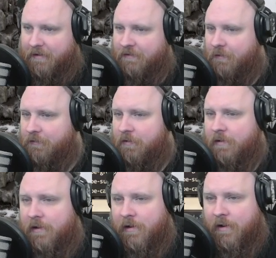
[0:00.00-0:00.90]
sulfur,
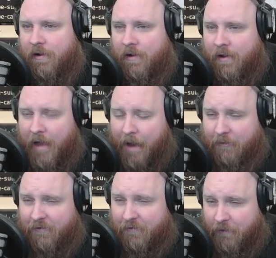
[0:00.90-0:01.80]
how
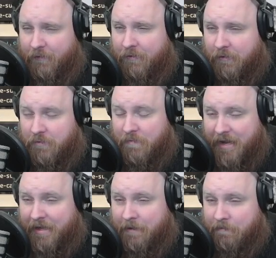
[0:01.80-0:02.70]
much sulfur do you
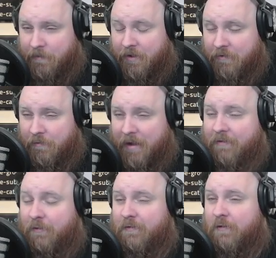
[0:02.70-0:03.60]
make? You do make
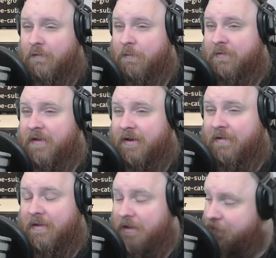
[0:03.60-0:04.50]
2 sulfur per
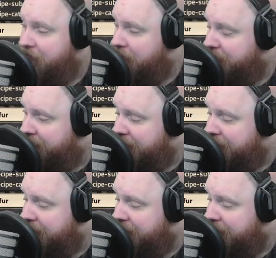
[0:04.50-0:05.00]
second. If we go at the same